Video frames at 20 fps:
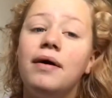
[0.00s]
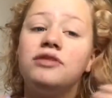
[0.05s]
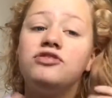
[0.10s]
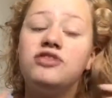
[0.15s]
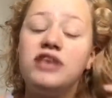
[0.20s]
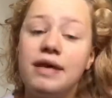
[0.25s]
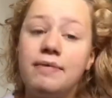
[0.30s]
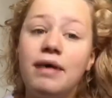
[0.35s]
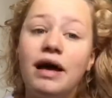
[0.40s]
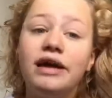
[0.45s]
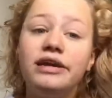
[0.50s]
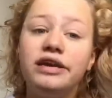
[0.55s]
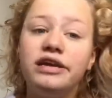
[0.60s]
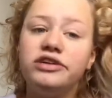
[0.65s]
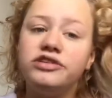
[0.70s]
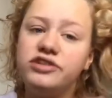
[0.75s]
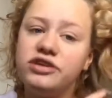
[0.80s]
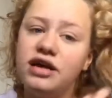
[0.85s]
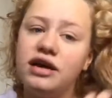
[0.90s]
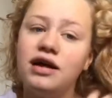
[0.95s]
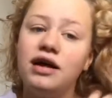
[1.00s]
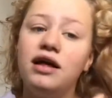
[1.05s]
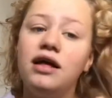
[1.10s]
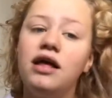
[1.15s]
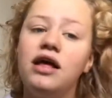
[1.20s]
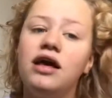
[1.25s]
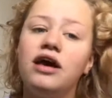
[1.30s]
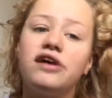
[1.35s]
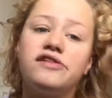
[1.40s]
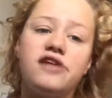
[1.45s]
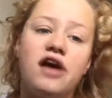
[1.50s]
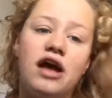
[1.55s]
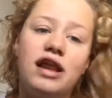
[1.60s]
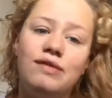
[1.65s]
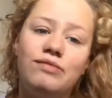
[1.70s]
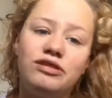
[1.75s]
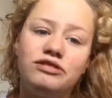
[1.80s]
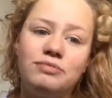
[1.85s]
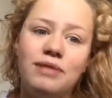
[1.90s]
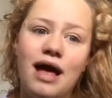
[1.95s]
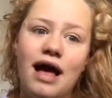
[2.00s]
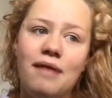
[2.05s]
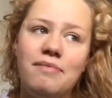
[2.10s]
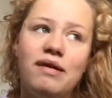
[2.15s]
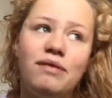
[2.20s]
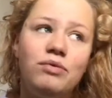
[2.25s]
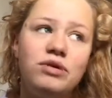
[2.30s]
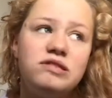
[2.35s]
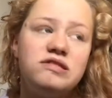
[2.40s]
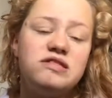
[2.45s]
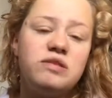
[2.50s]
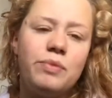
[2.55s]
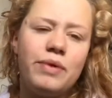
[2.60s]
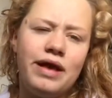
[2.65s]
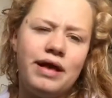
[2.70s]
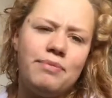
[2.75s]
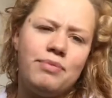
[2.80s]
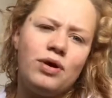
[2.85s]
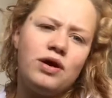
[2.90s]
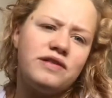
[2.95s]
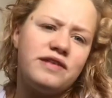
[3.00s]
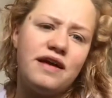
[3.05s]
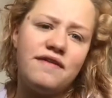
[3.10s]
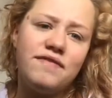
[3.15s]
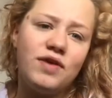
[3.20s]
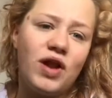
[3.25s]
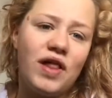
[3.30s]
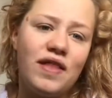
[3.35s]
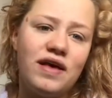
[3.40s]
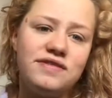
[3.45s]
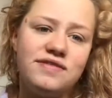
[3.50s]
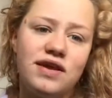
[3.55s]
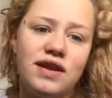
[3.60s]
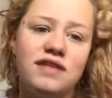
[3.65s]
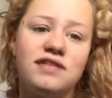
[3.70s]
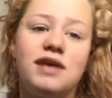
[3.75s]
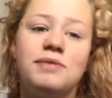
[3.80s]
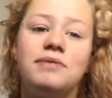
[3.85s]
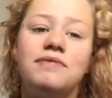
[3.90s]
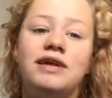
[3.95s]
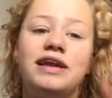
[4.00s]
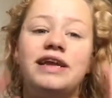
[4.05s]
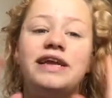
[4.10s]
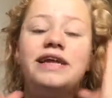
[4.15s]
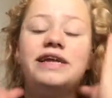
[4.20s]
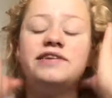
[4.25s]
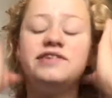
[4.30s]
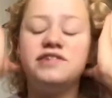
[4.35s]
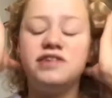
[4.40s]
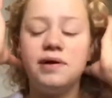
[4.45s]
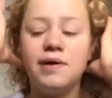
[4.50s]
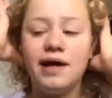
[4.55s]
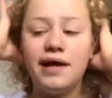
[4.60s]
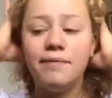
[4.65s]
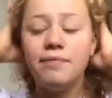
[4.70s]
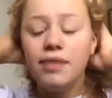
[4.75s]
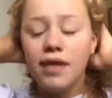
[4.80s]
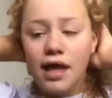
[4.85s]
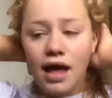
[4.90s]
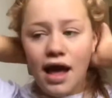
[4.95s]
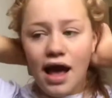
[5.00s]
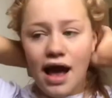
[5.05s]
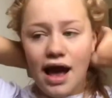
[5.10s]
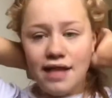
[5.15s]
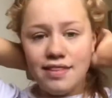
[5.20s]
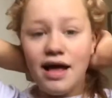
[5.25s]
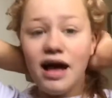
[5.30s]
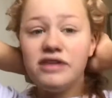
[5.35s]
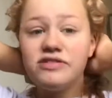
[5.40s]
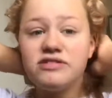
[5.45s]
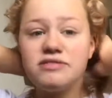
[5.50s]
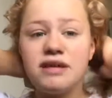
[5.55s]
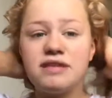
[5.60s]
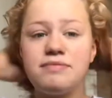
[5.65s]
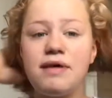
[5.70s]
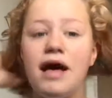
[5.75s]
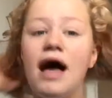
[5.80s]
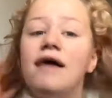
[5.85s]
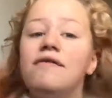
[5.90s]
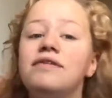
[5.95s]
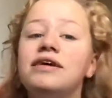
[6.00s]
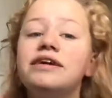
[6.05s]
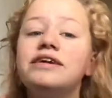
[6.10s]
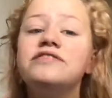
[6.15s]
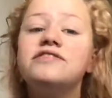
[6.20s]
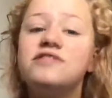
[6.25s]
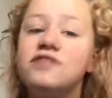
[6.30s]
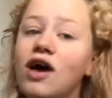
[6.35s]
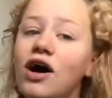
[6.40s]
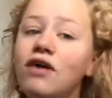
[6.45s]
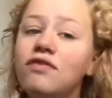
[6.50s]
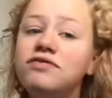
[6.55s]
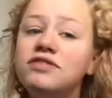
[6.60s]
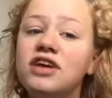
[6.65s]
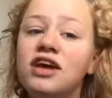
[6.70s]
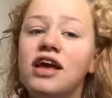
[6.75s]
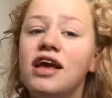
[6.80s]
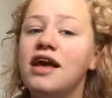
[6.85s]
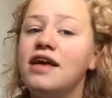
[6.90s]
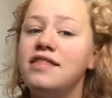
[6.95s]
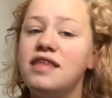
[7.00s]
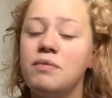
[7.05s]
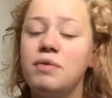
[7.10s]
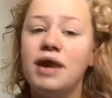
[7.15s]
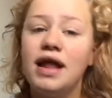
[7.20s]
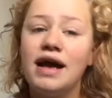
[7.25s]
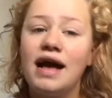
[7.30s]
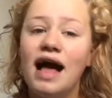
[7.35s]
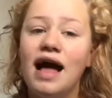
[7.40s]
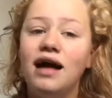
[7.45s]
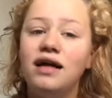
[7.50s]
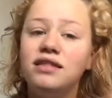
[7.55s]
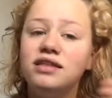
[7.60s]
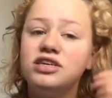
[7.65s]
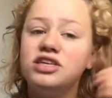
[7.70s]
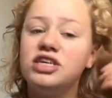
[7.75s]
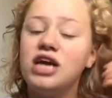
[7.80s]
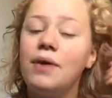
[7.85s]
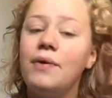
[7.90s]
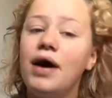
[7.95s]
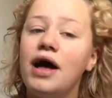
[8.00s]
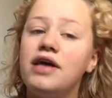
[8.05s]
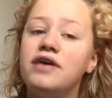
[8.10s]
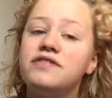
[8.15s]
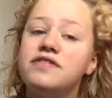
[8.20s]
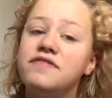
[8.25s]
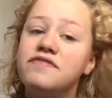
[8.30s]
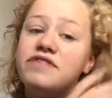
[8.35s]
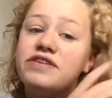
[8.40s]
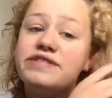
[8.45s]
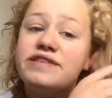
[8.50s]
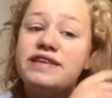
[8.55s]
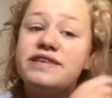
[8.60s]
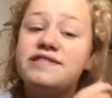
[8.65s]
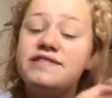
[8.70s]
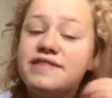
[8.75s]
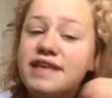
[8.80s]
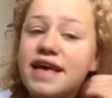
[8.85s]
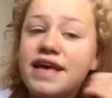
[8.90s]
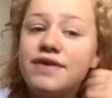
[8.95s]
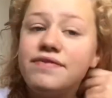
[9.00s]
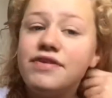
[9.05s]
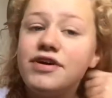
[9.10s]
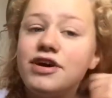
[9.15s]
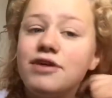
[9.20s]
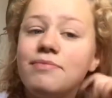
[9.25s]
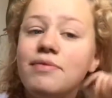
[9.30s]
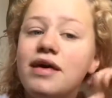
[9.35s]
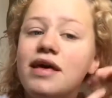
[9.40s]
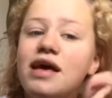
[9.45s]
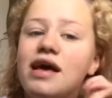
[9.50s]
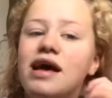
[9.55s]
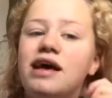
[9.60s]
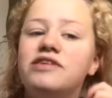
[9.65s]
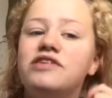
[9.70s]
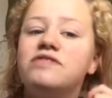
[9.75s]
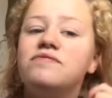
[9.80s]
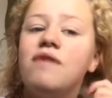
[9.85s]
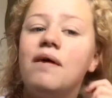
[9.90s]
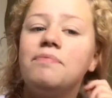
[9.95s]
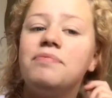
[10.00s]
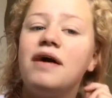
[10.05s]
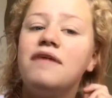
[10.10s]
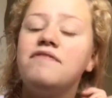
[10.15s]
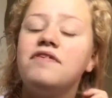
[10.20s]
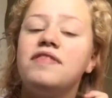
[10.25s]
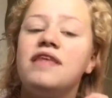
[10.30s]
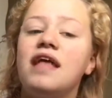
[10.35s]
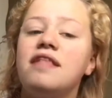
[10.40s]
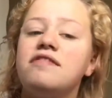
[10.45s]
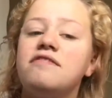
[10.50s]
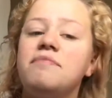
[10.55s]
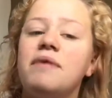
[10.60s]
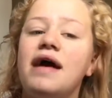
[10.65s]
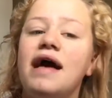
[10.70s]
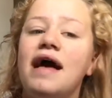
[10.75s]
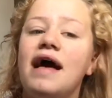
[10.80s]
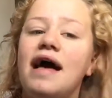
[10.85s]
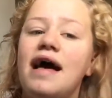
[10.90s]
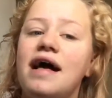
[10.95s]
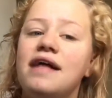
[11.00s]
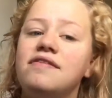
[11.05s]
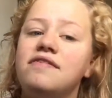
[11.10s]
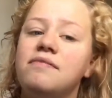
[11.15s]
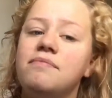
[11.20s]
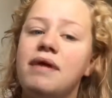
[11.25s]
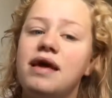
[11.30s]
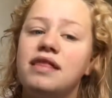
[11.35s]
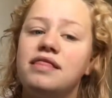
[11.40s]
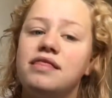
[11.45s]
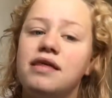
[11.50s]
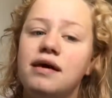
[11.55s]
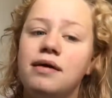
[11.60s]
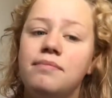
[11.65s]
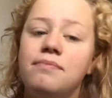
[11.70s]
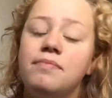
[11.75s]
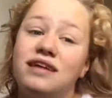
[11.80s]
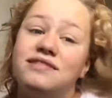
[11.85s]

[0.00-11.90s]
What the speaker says: deep conditioner, because I only wash my hair about once a week because I feel like that's the only time I really need to do it, and that just makes my hair really soft. Then when I get out of the shower I use the Frizzy serum and just rub that through the ends of my hair to make them,